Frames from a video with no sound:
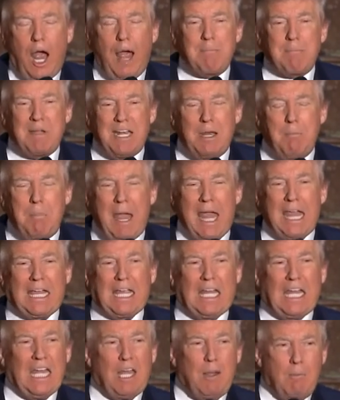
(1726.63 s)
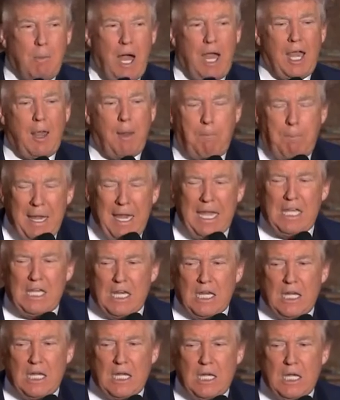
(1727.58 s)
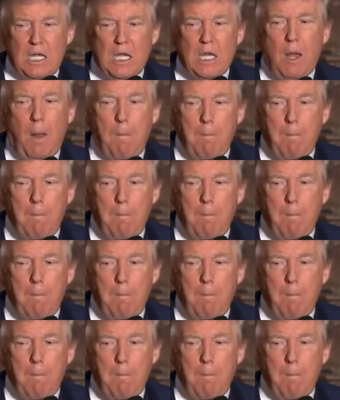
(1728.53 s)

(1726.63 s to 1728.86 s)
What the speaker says: I'm going to make it, in my opinion,